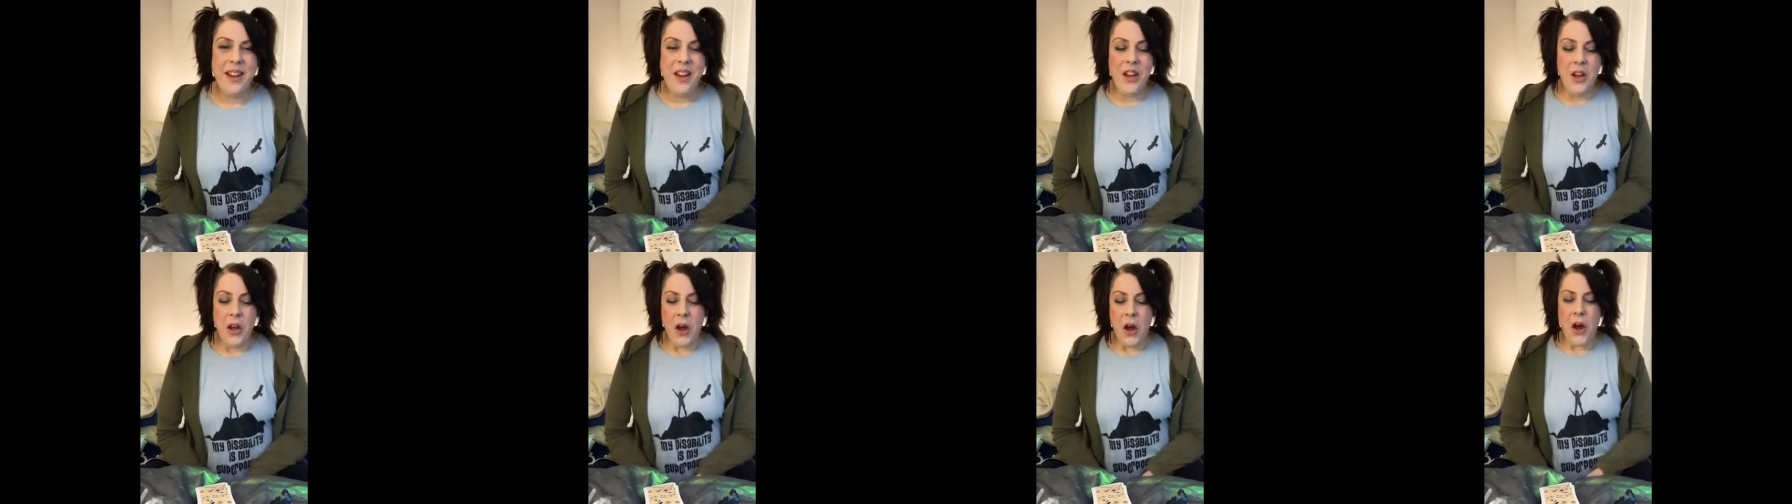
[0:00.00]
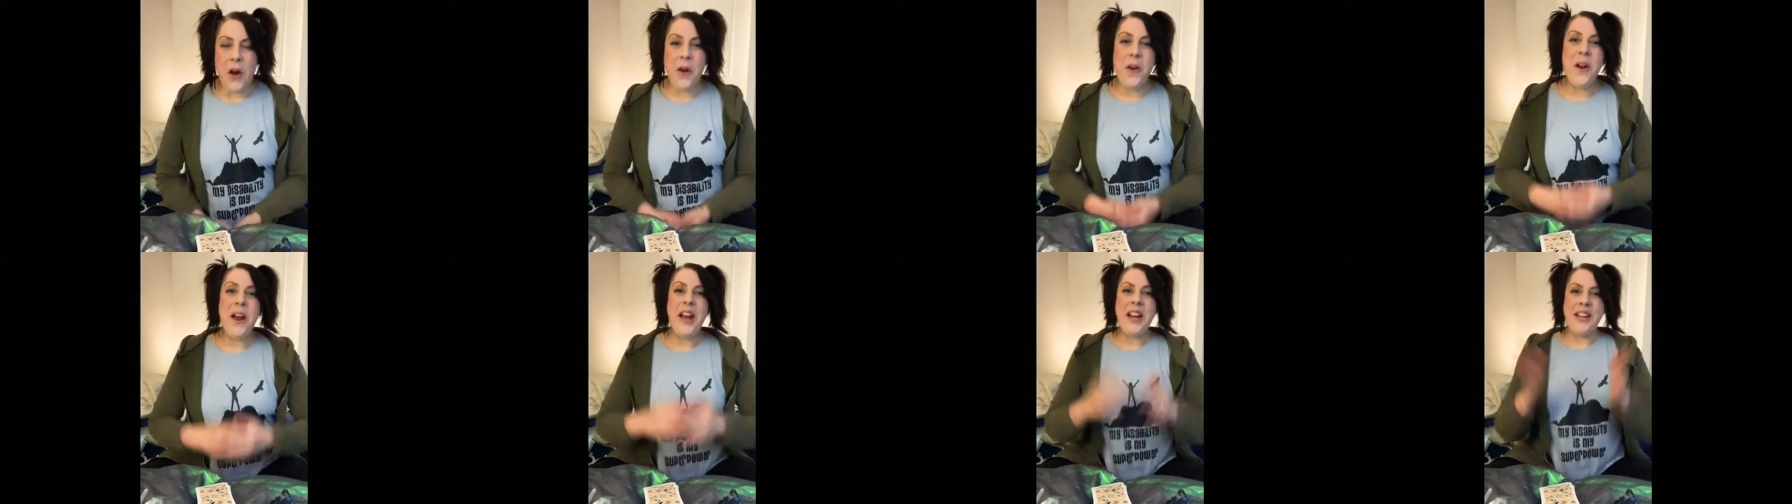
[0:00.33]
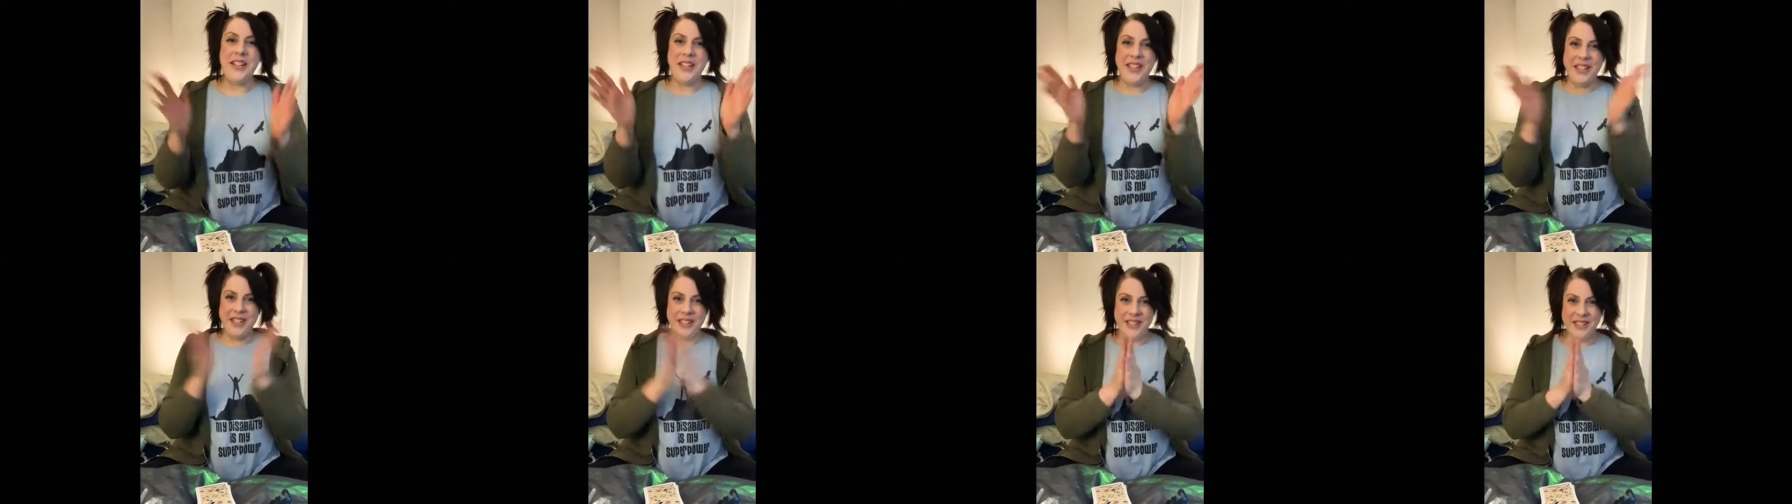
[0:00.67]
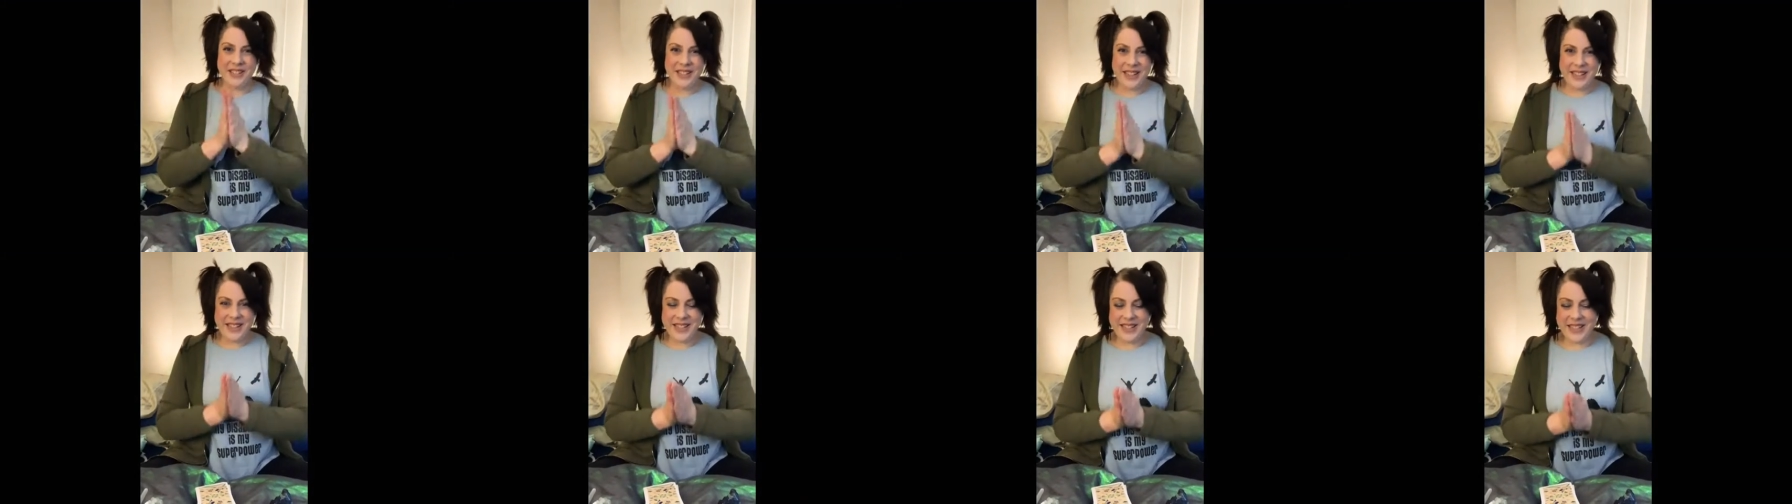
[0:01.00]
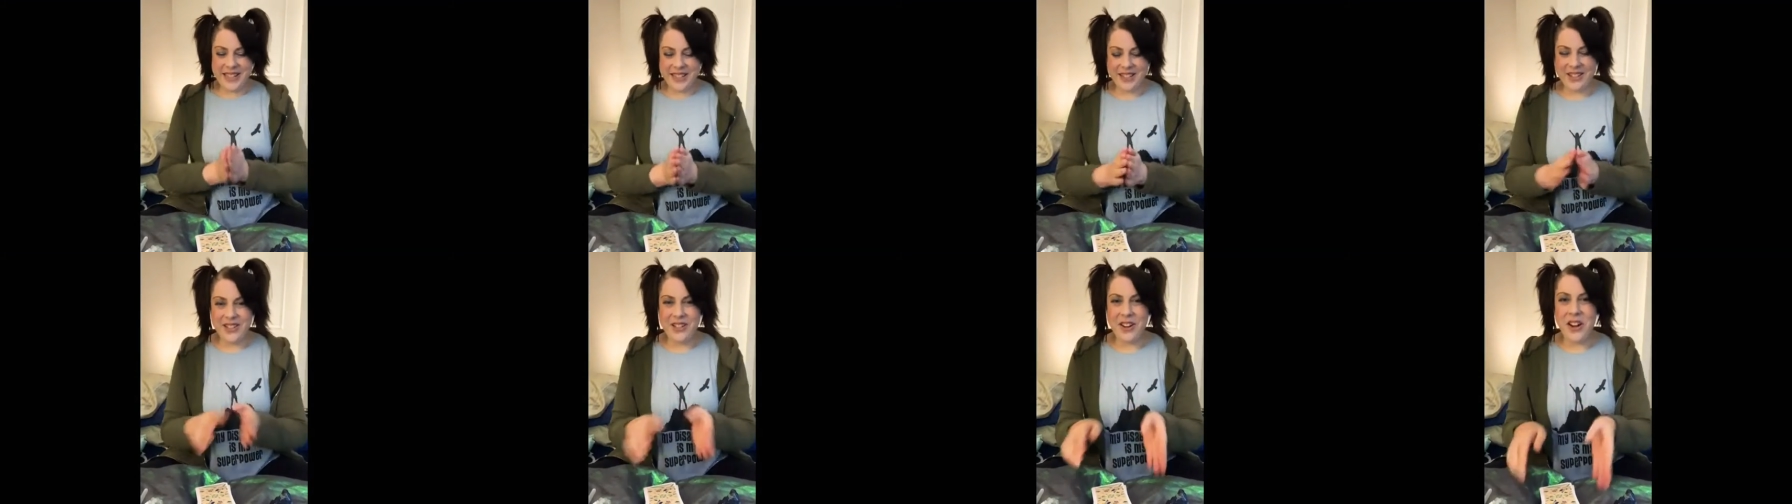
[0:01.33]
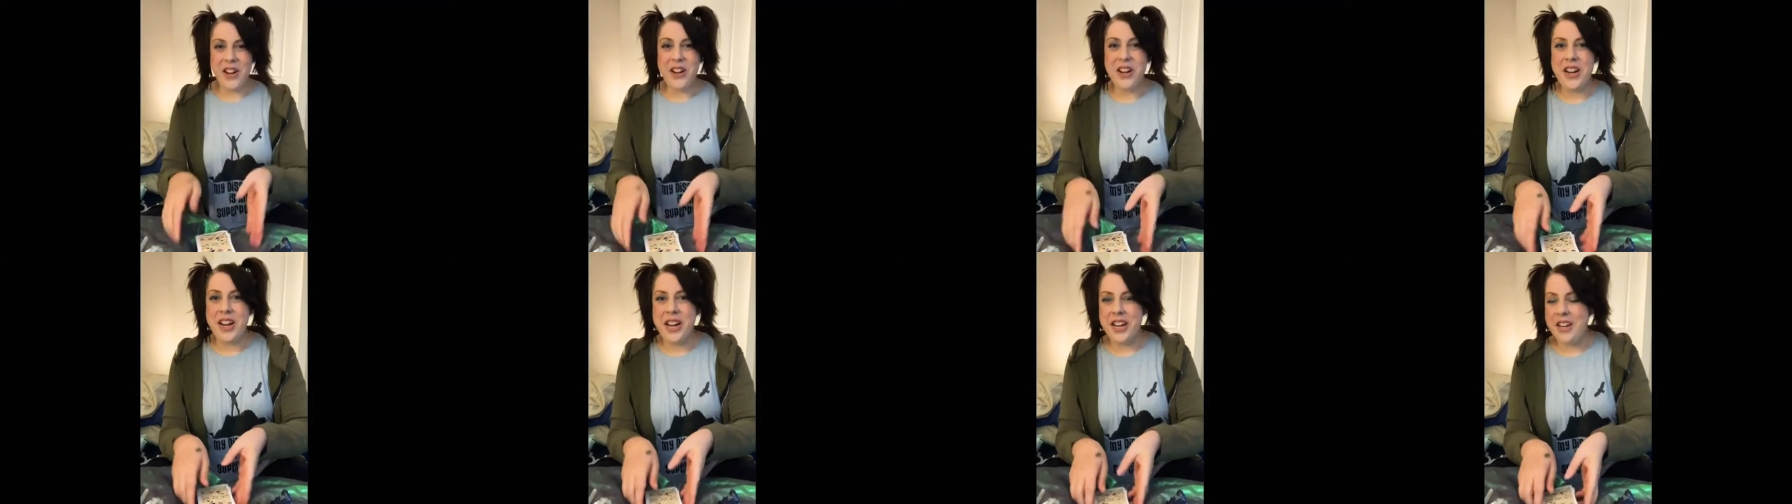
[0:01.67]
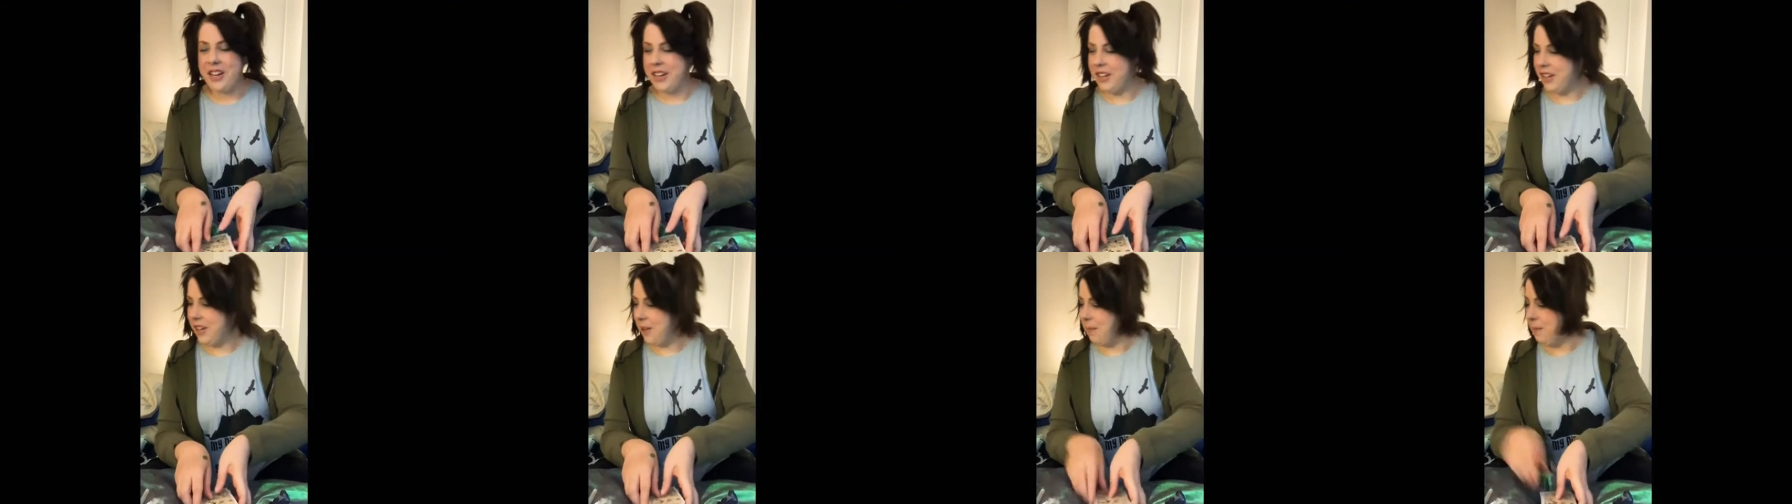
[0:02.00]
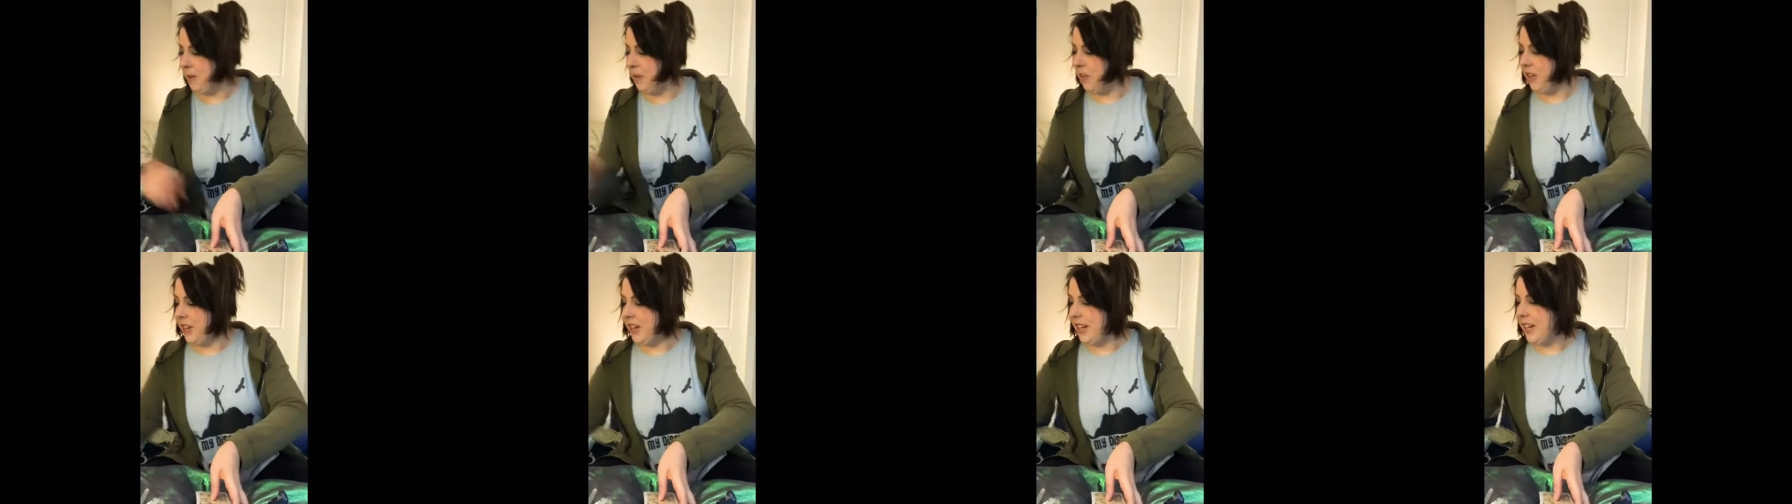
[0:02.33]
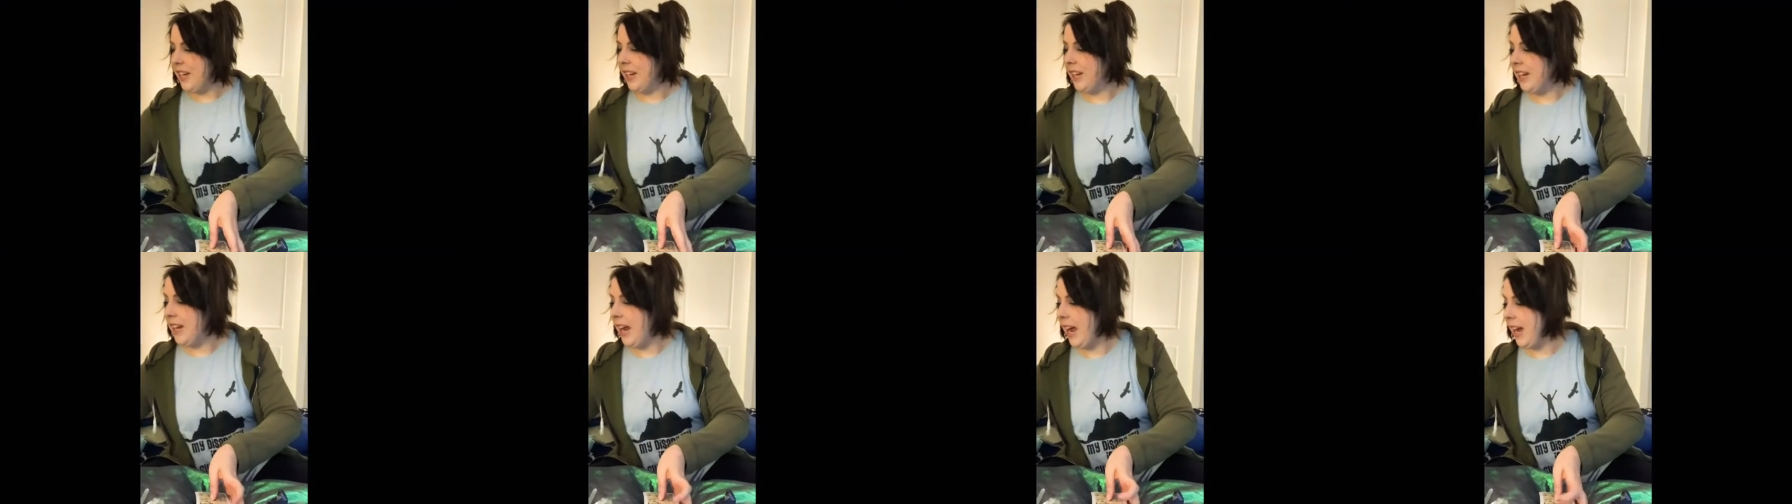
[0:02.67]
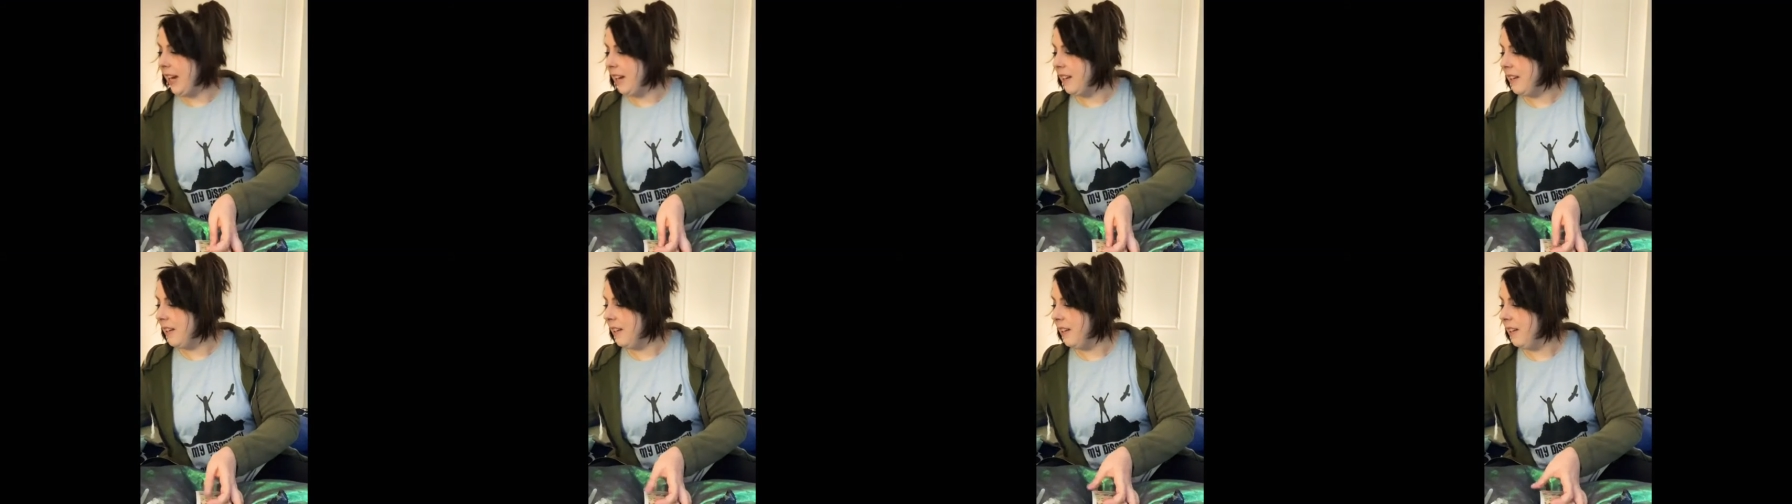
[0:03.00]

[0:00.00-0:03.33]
All right, let's get started. Community Connect.